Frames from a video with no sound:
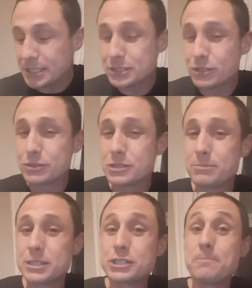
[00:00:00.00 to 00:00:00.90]
So it's a
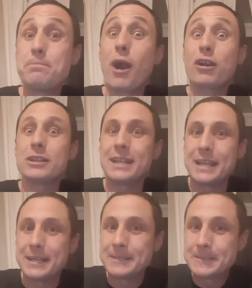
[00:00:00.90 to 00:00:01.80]
bunch of
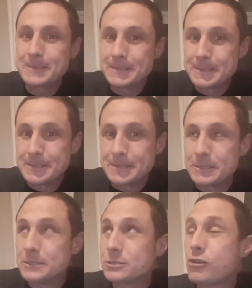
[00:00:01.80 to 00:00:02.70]
barley
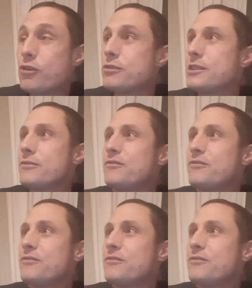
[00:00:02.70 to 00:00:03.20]
grown in the